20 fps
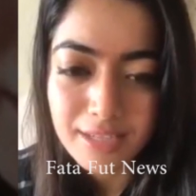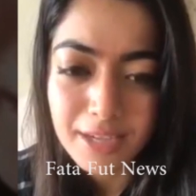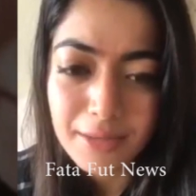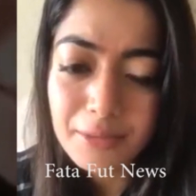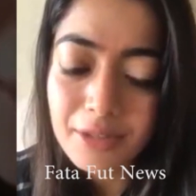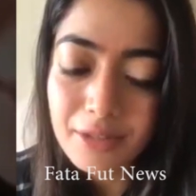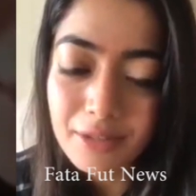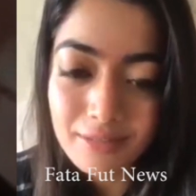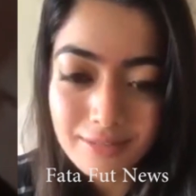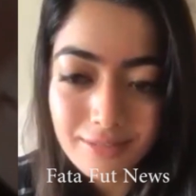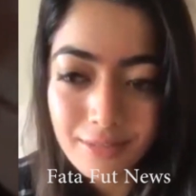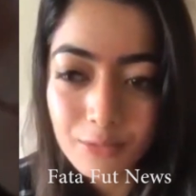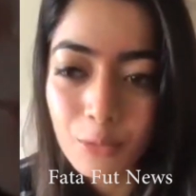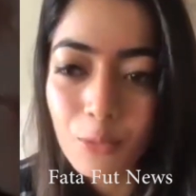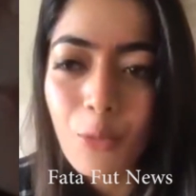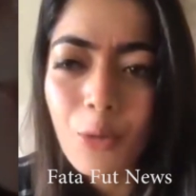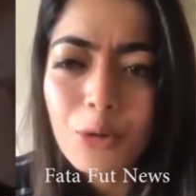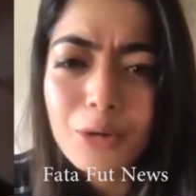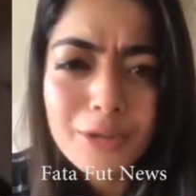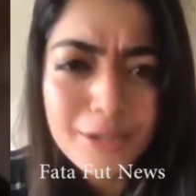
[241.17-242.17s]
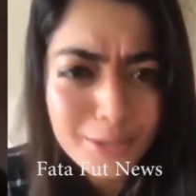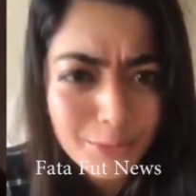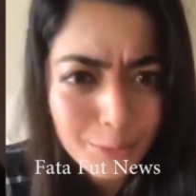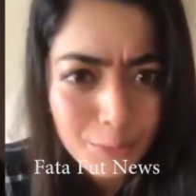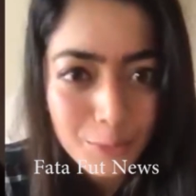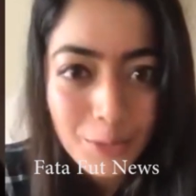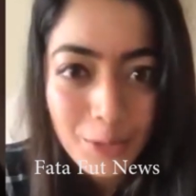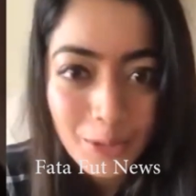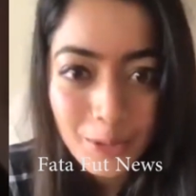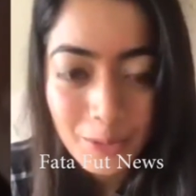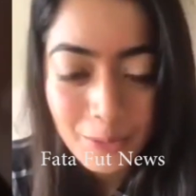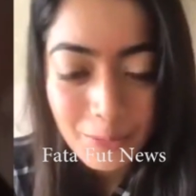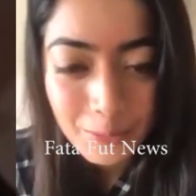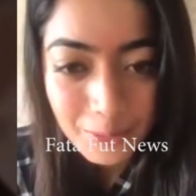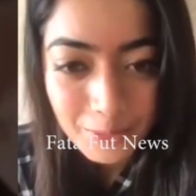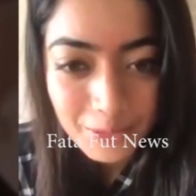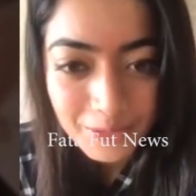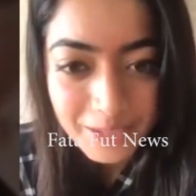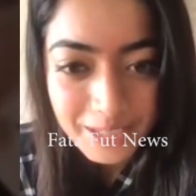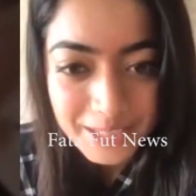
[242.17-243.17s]
I mean, what
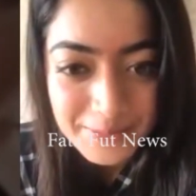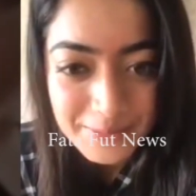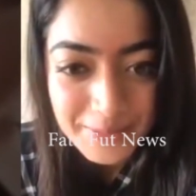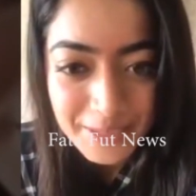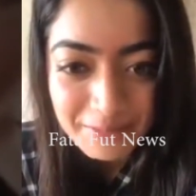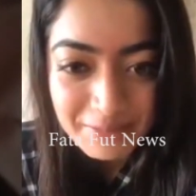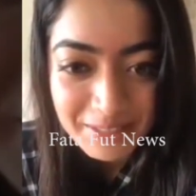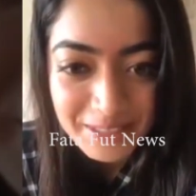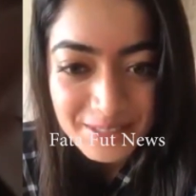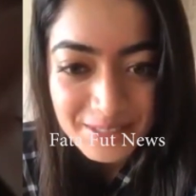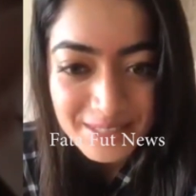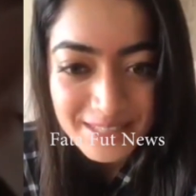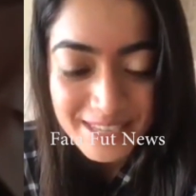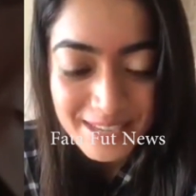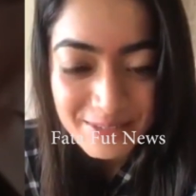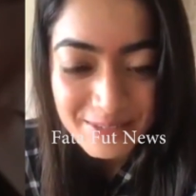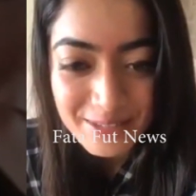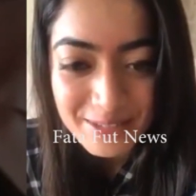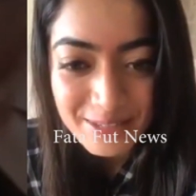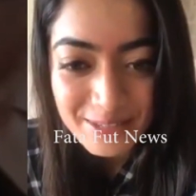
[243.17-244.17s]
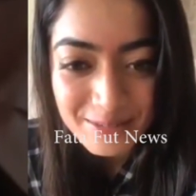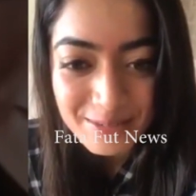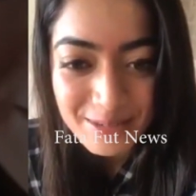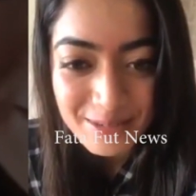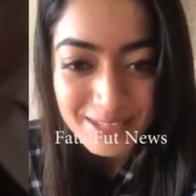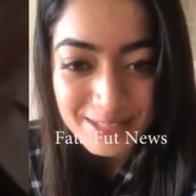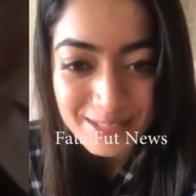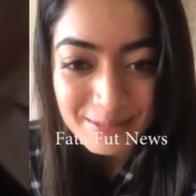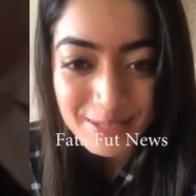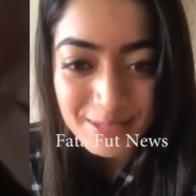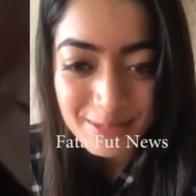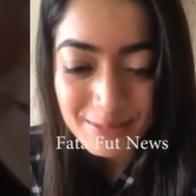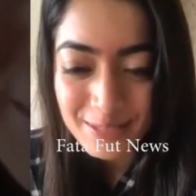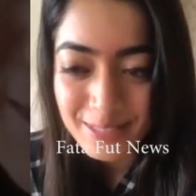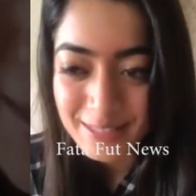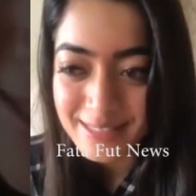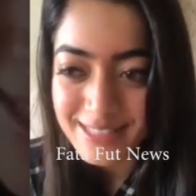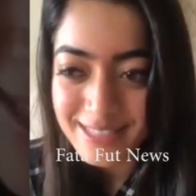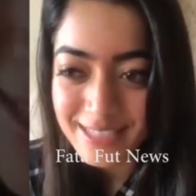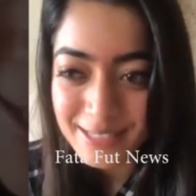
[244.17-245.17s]
do you expect me to say when you ask me
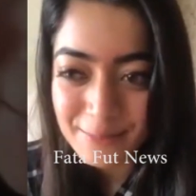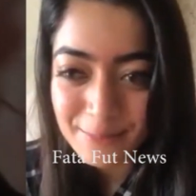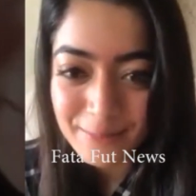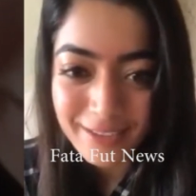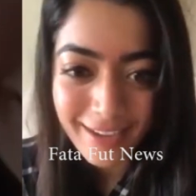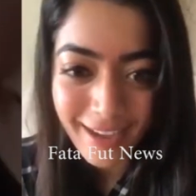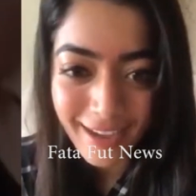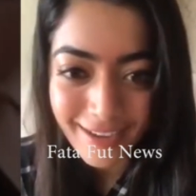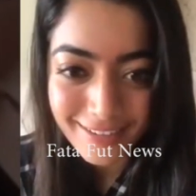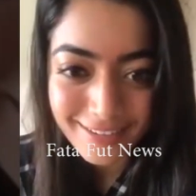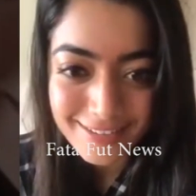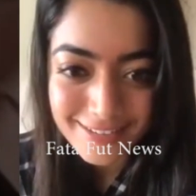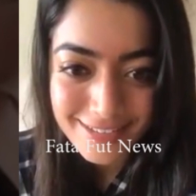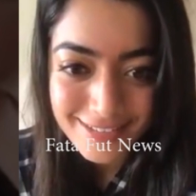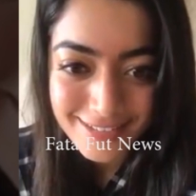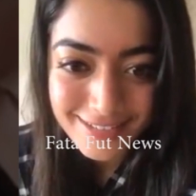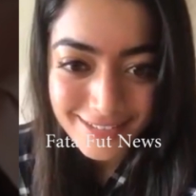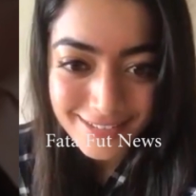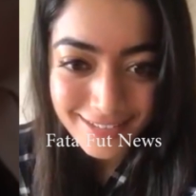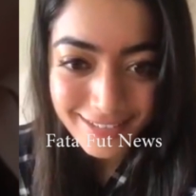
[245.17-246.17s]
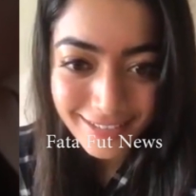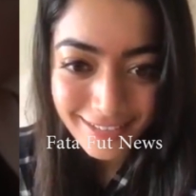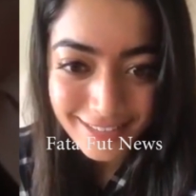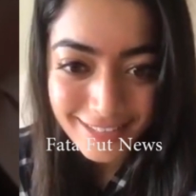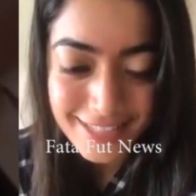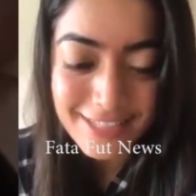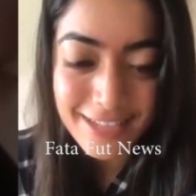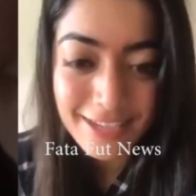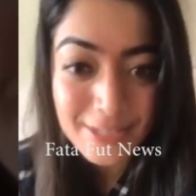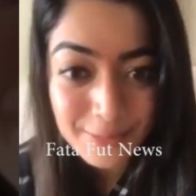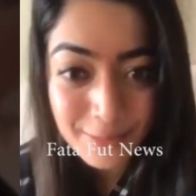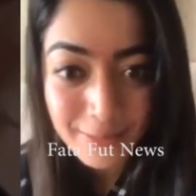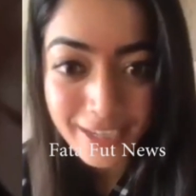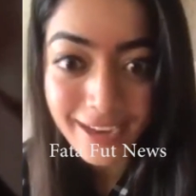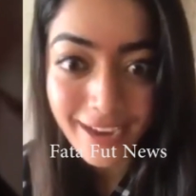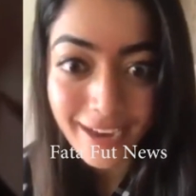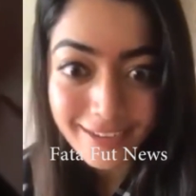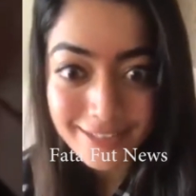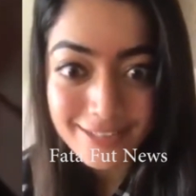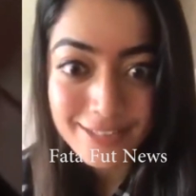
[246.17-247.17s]
with such big actors? They're such
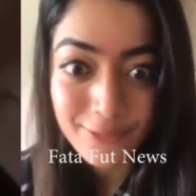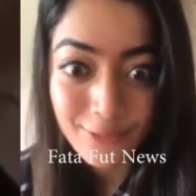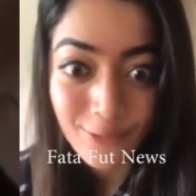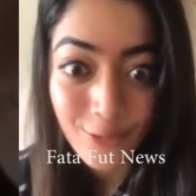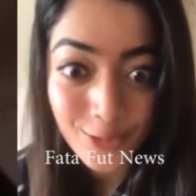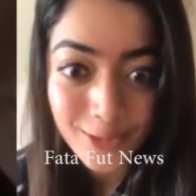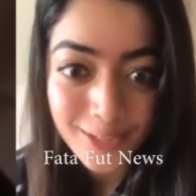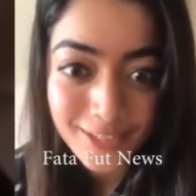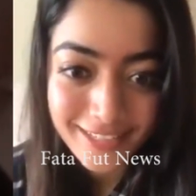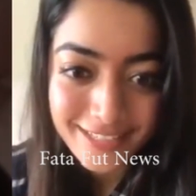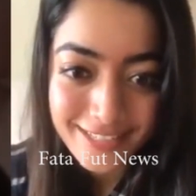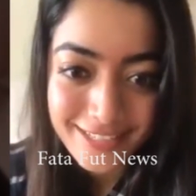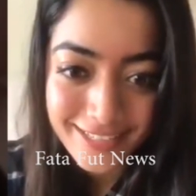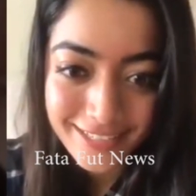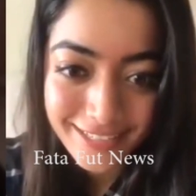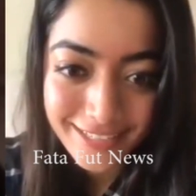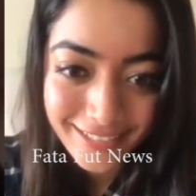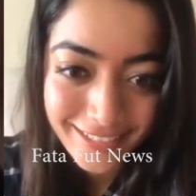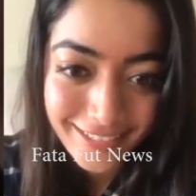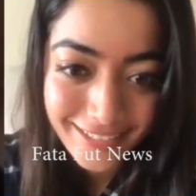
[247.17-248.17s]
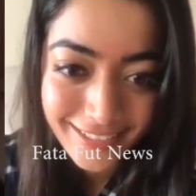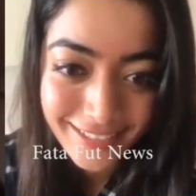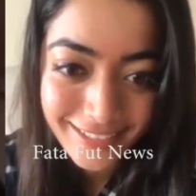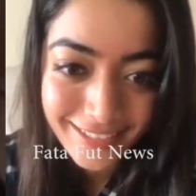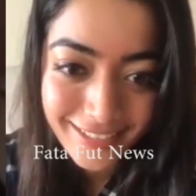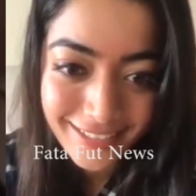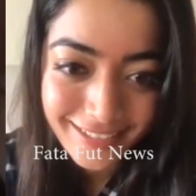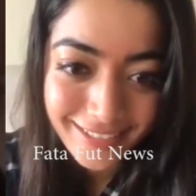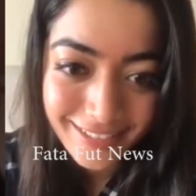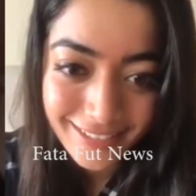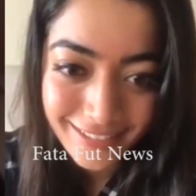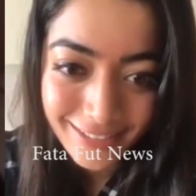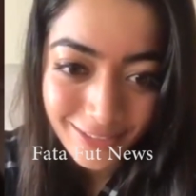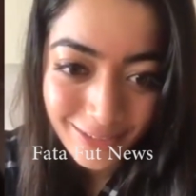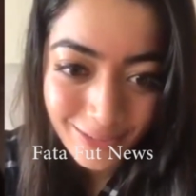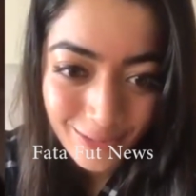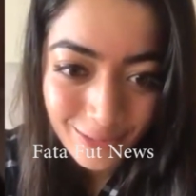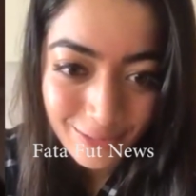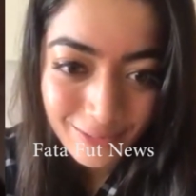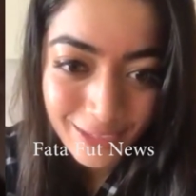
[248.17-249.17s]
big actors for a reason.
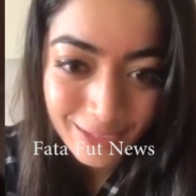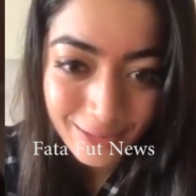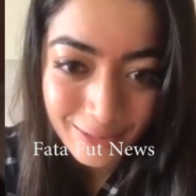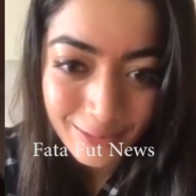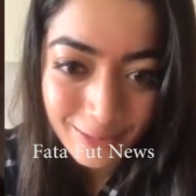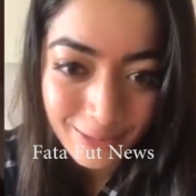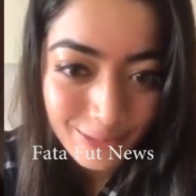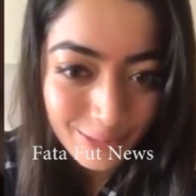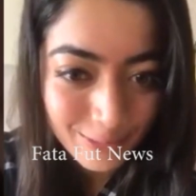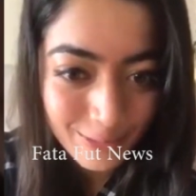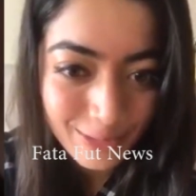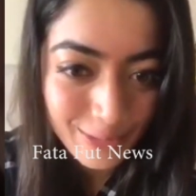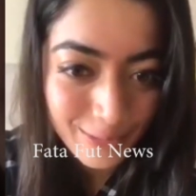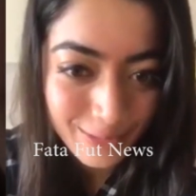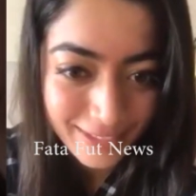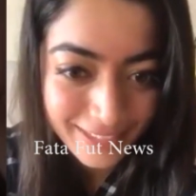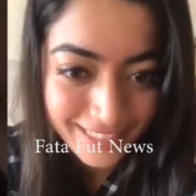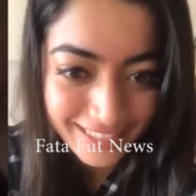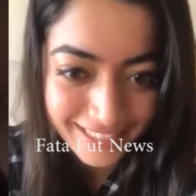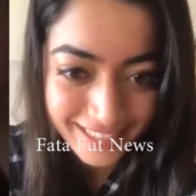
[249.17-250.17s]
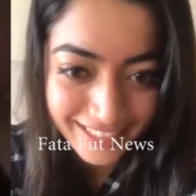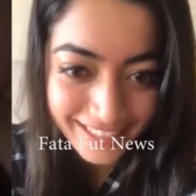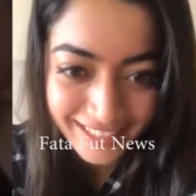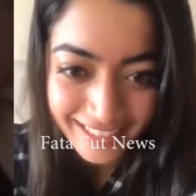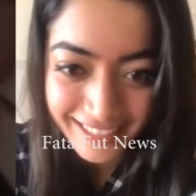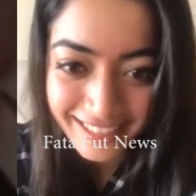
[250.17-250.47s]
They're all very good to work with.